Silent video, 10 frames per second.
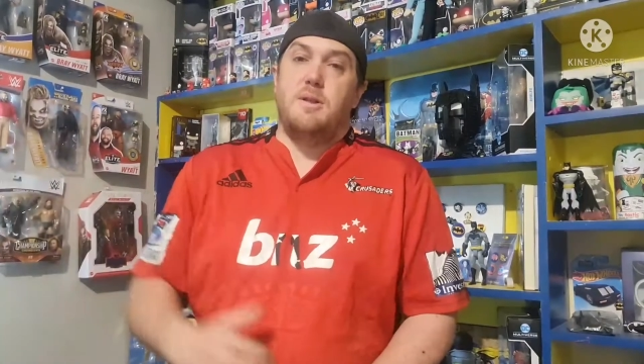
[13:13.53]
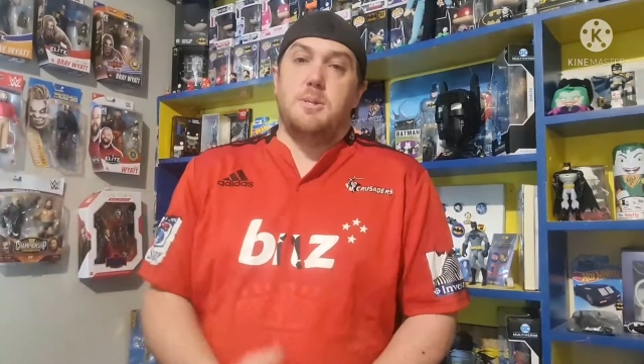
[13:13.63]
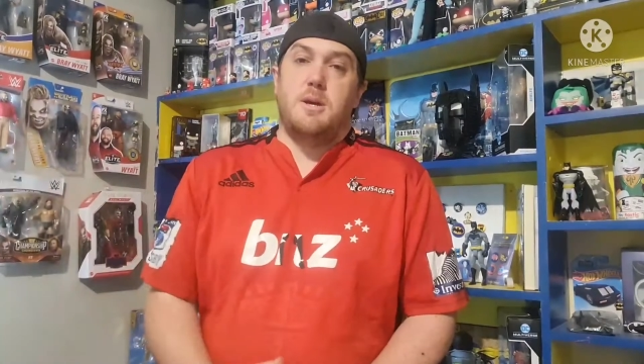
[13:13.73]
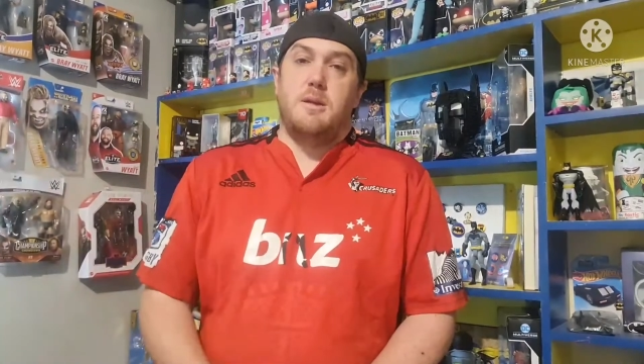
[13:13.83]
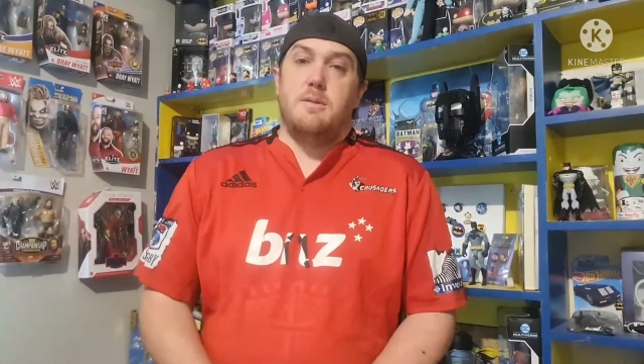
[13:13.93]

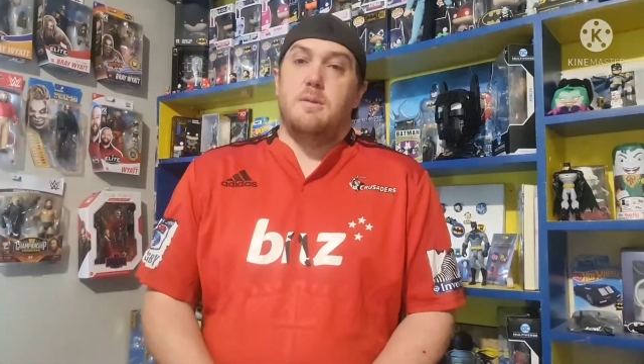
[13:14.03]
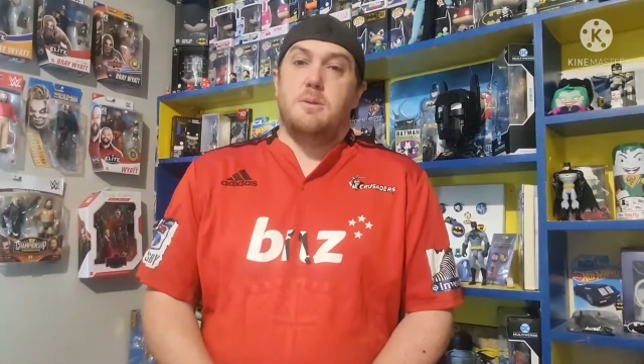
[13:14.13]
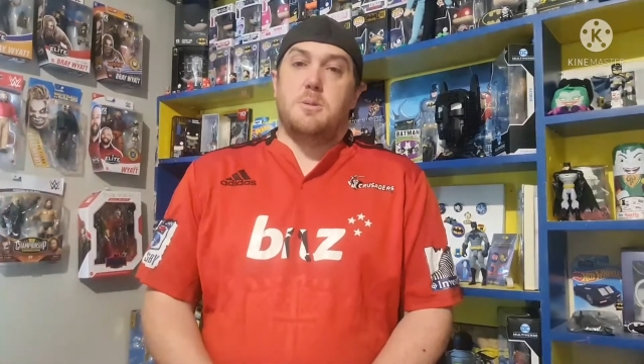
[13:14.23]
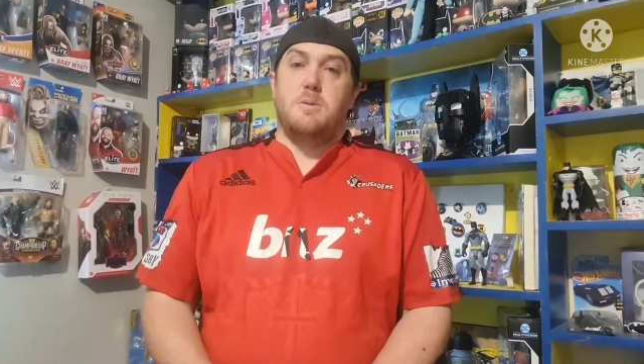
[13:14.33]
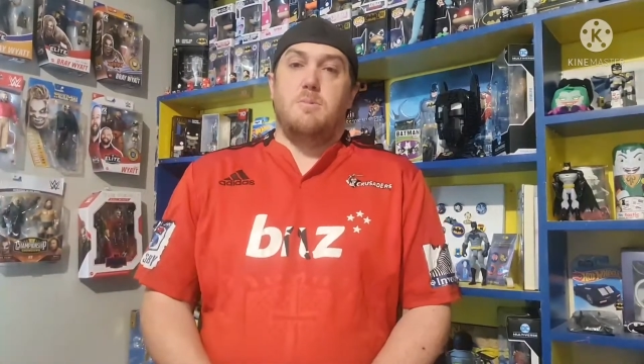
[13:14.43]
Let's get
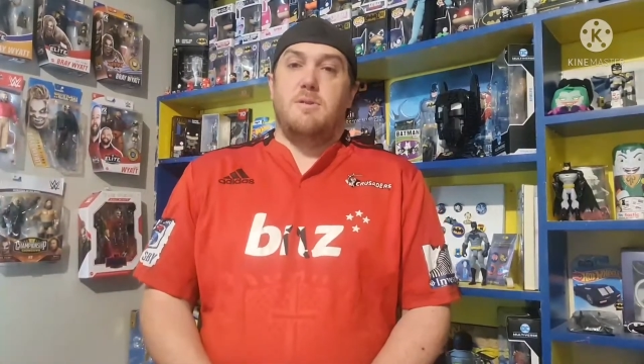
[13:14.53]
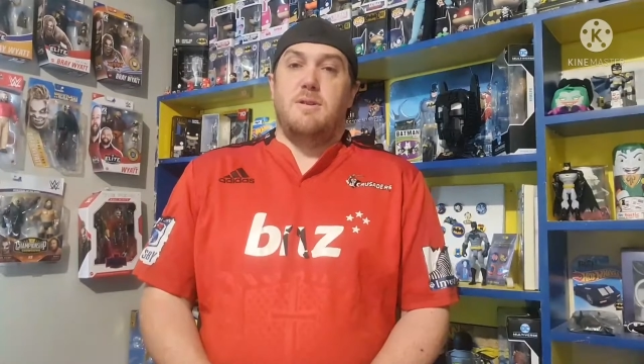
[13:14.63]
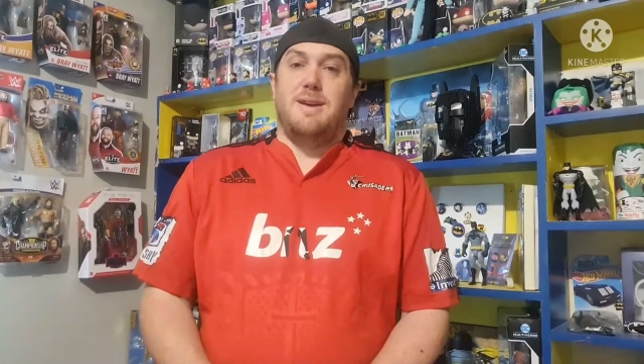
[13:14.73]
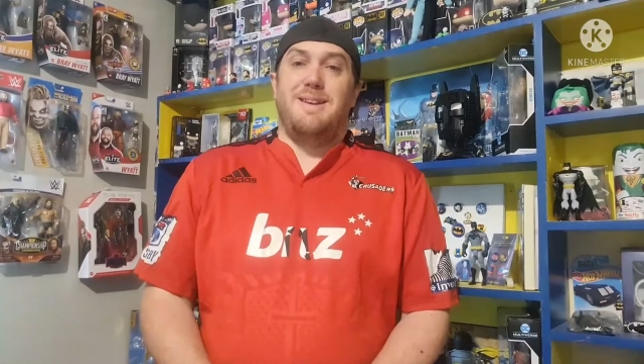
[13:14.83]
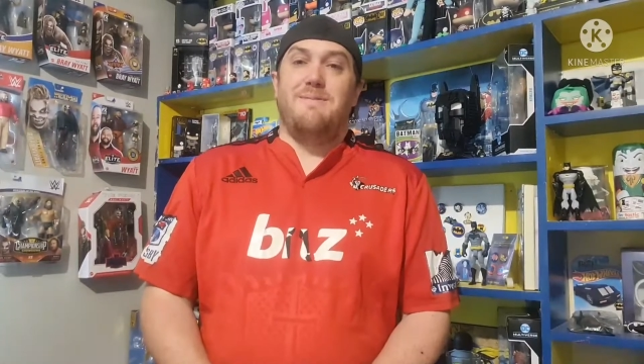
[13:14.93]
this
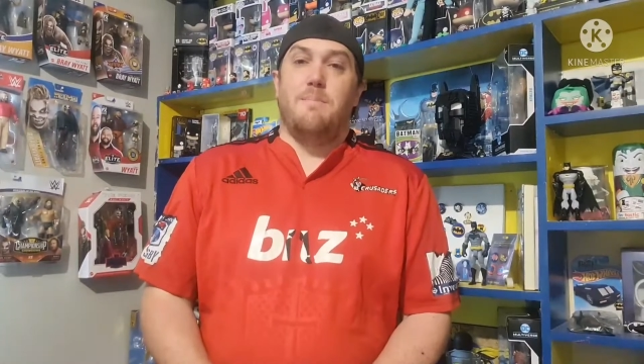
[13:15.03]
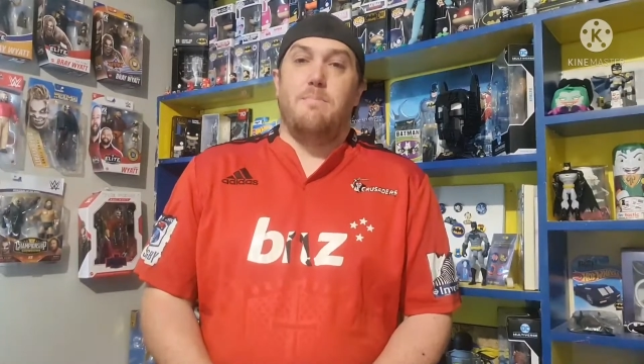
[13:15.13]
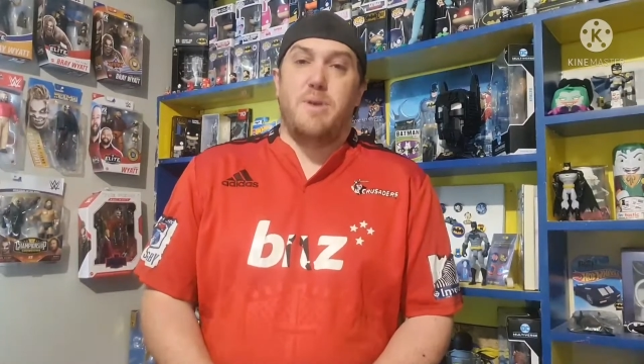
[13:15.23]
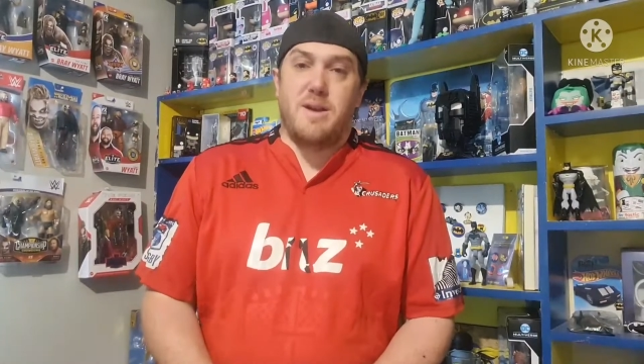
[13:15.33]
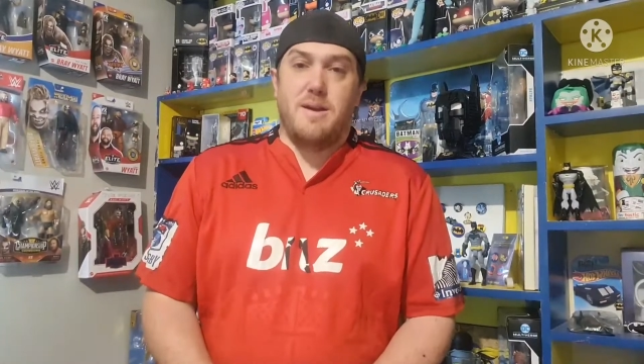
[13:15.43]
community even
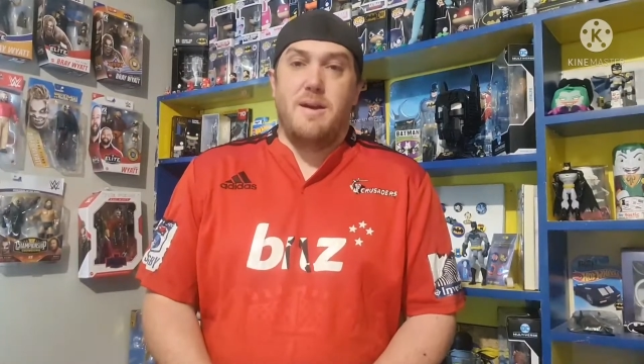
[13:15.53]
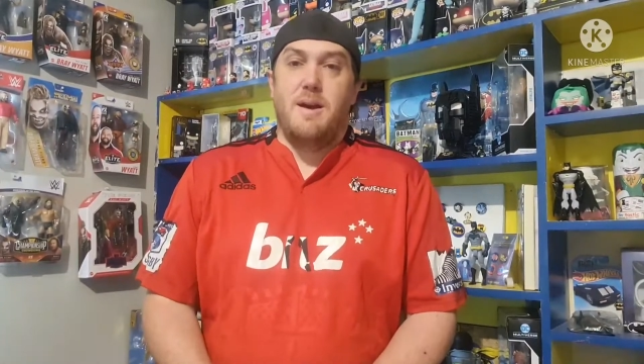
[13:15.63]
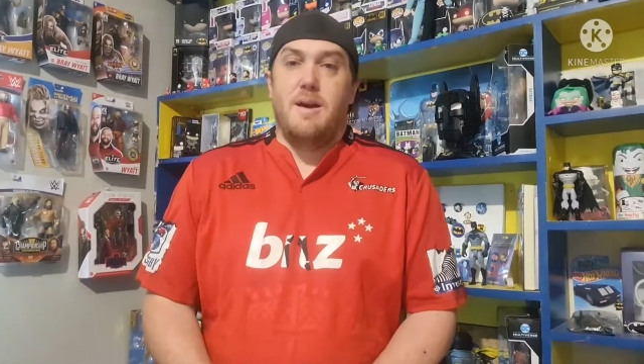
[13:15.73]
bigger